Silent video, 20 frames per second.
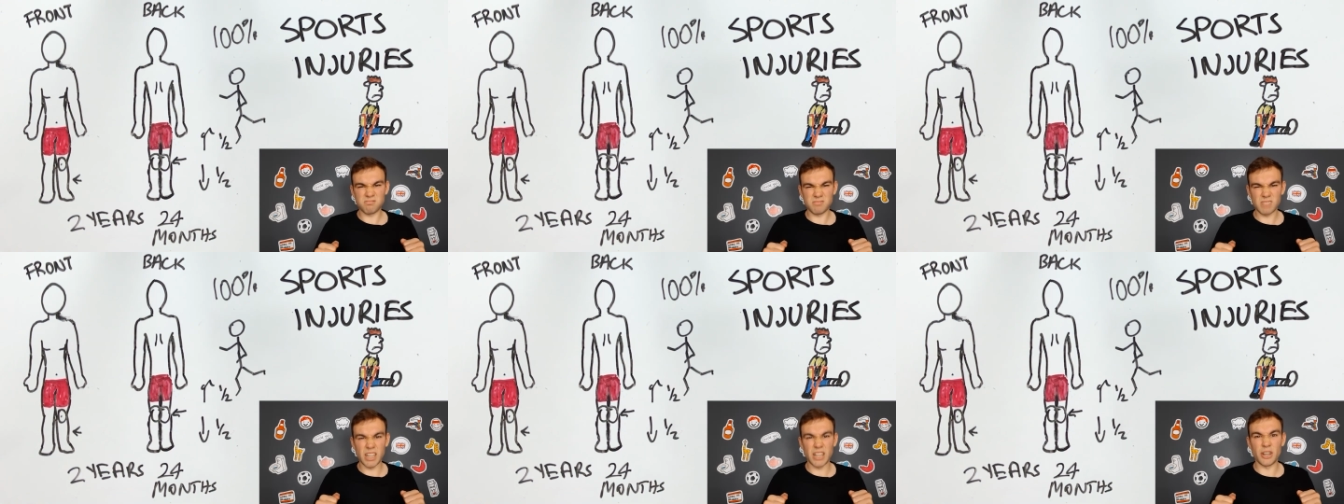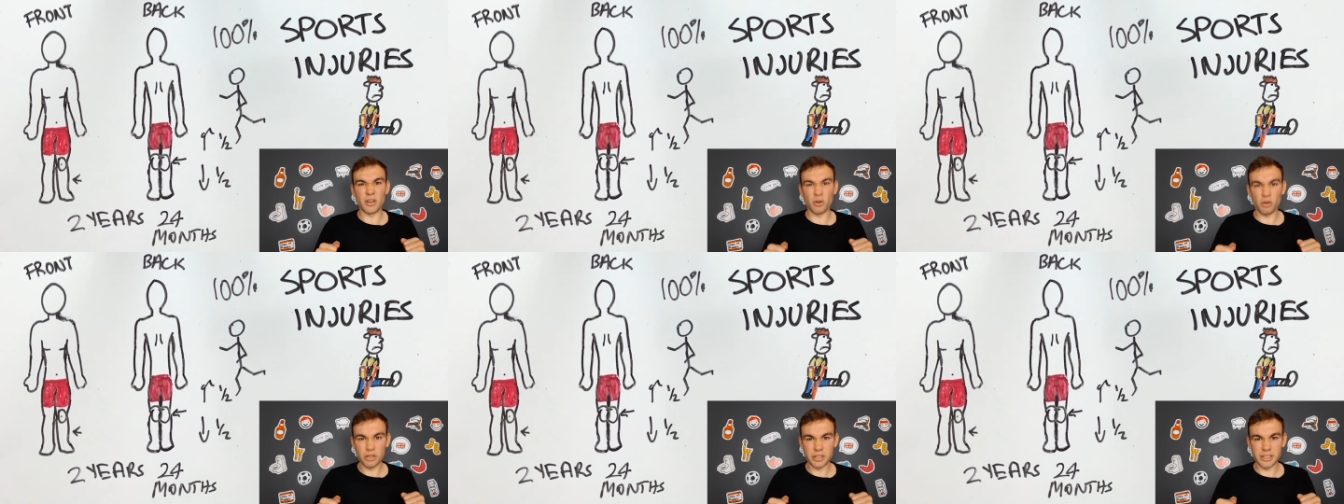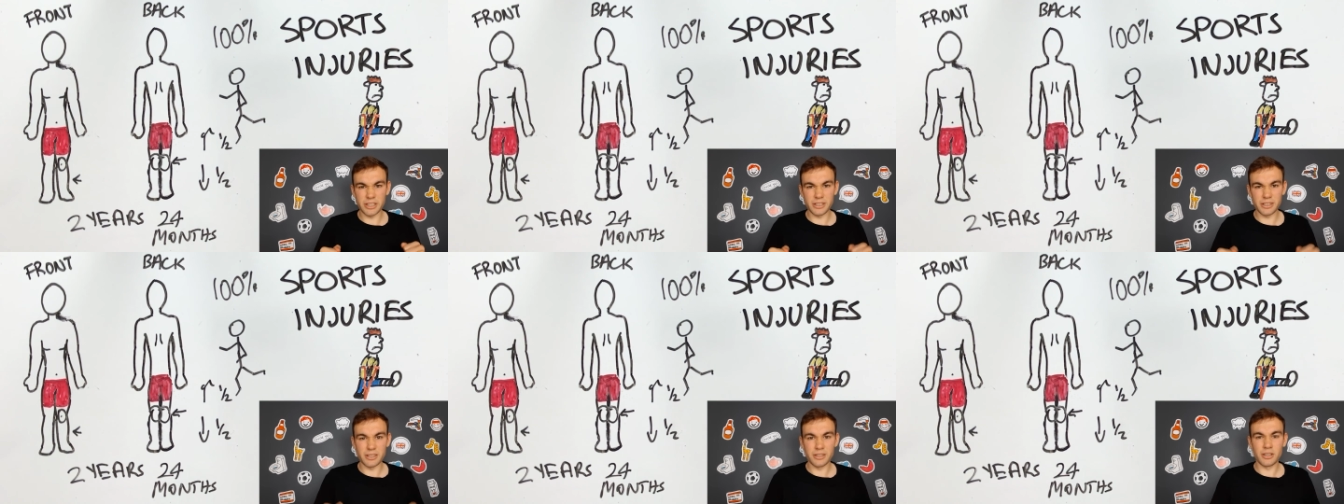
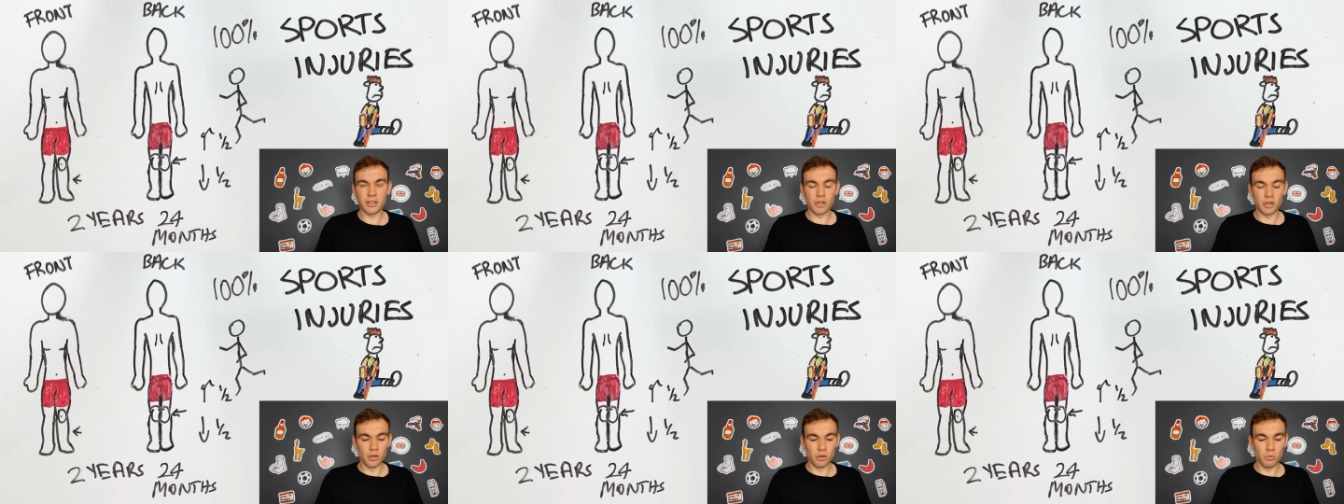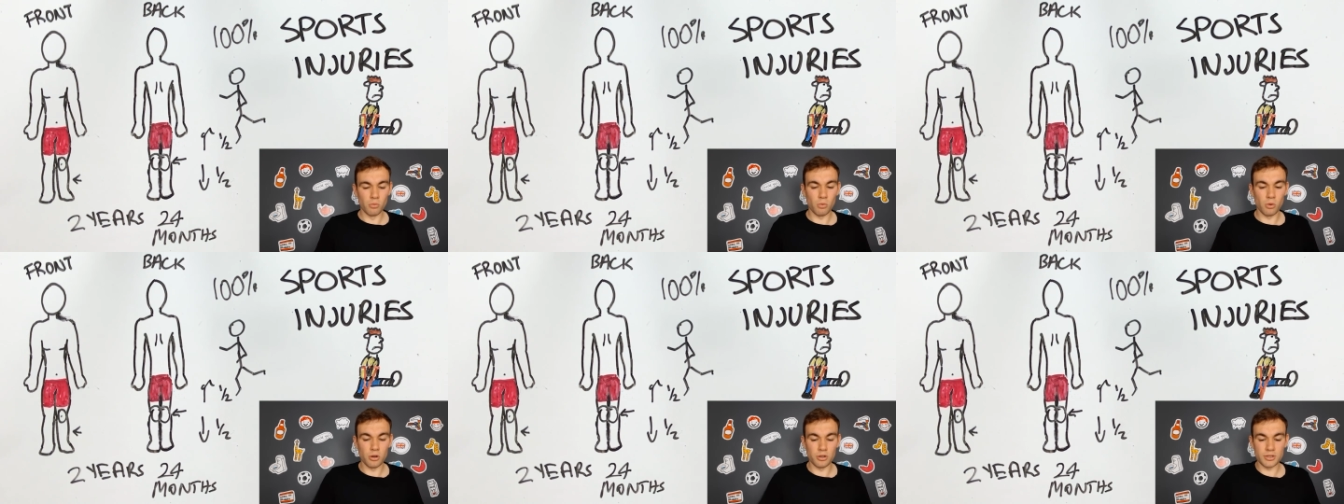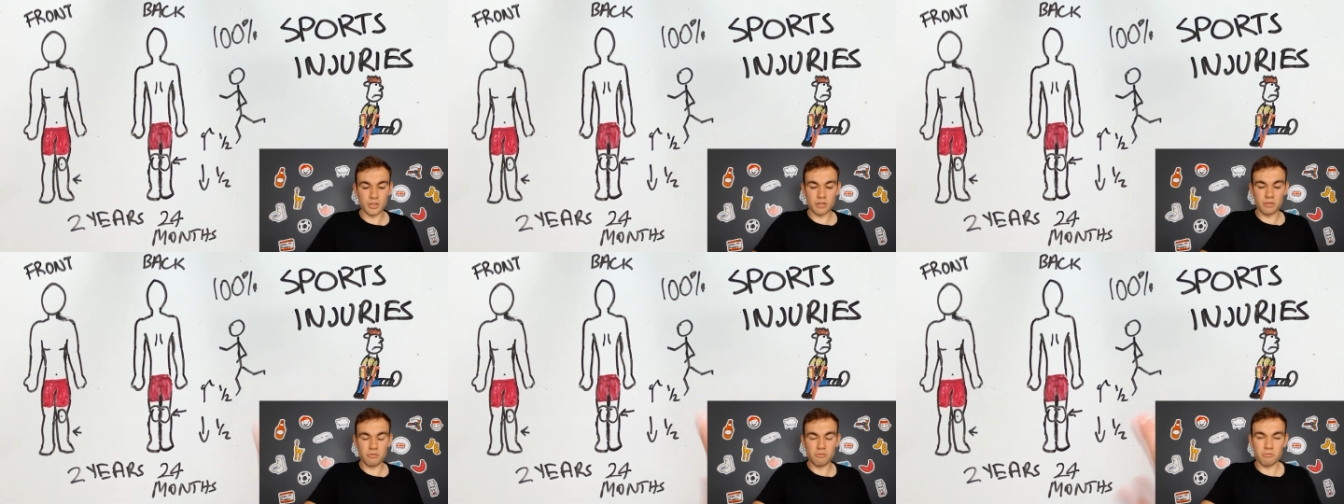annoying
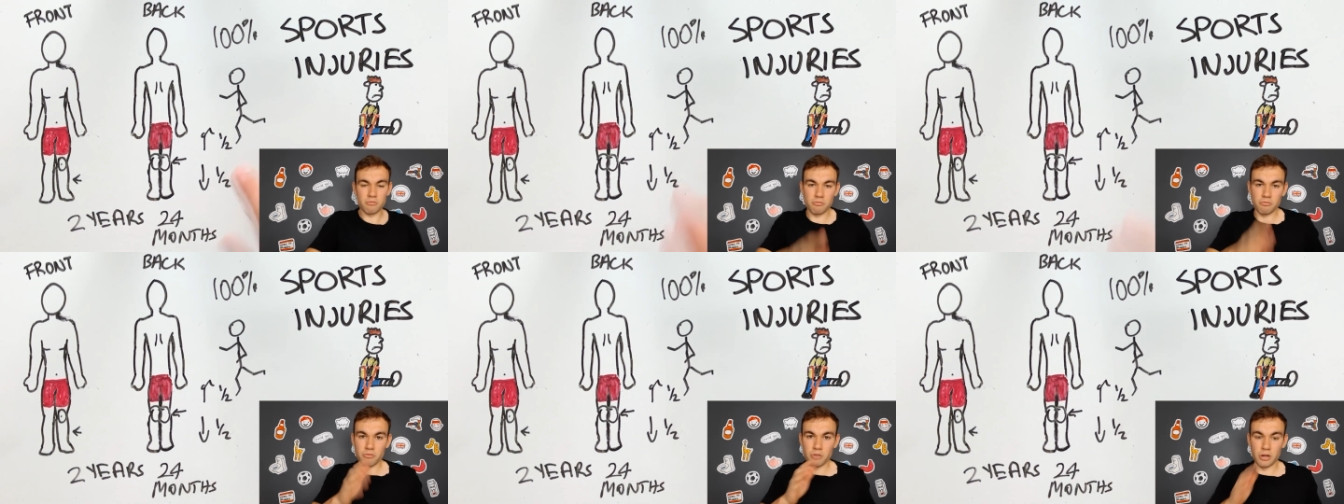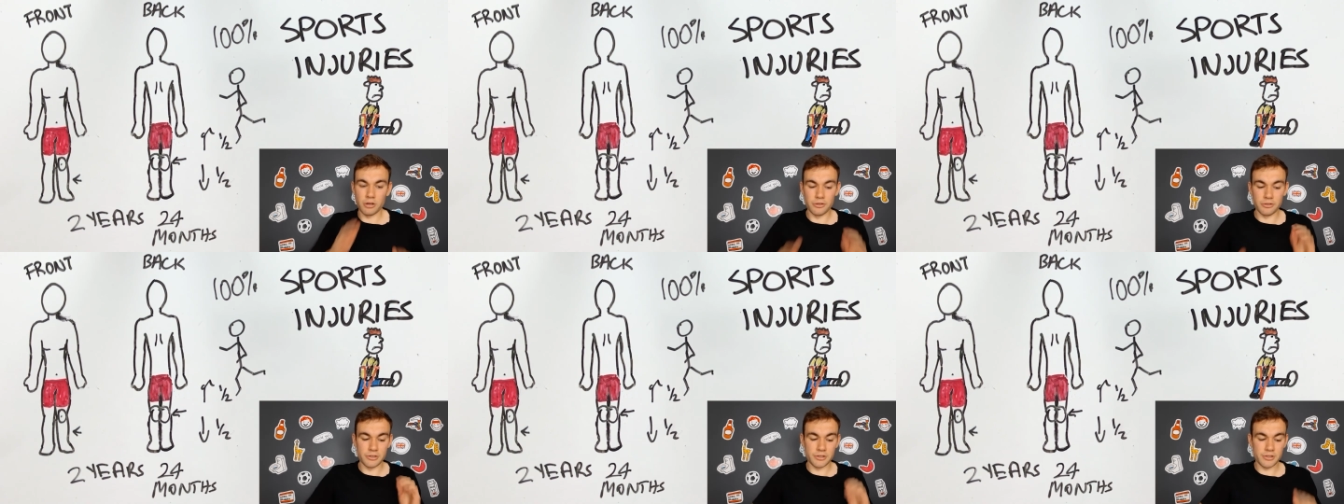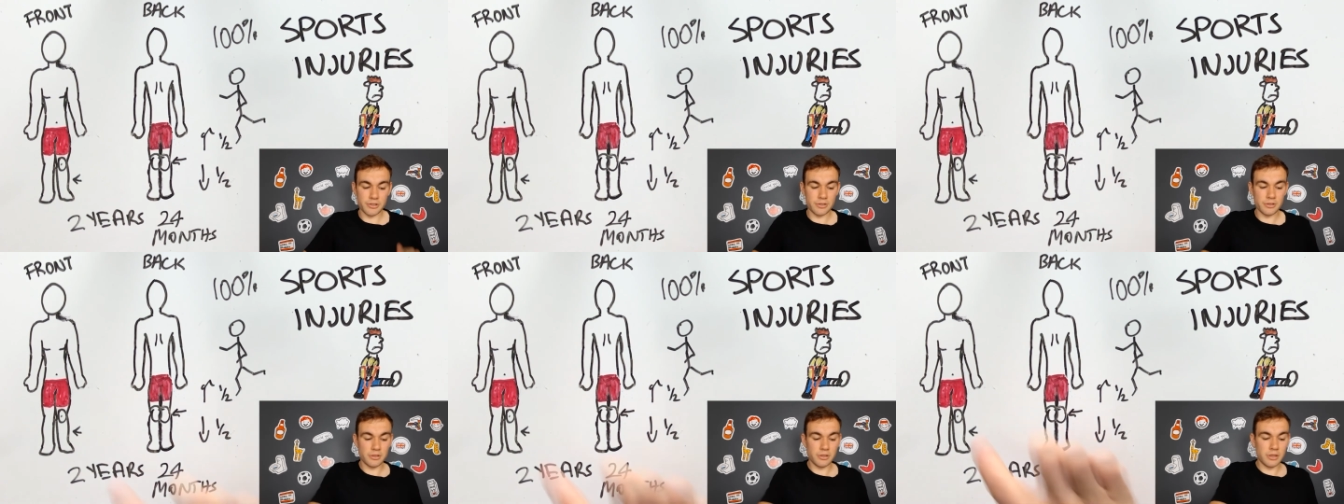was
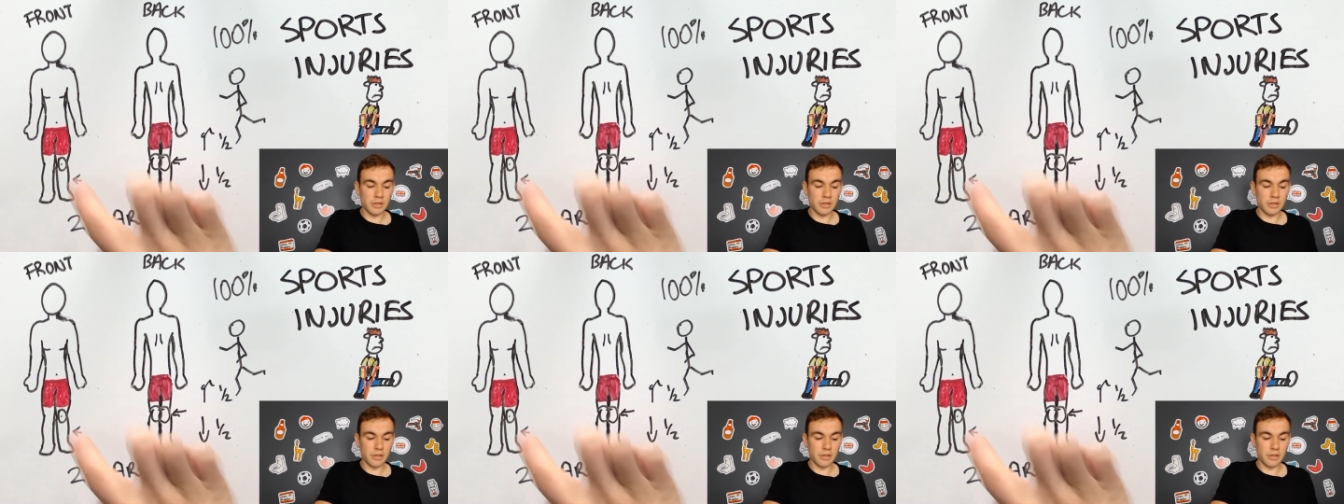runner's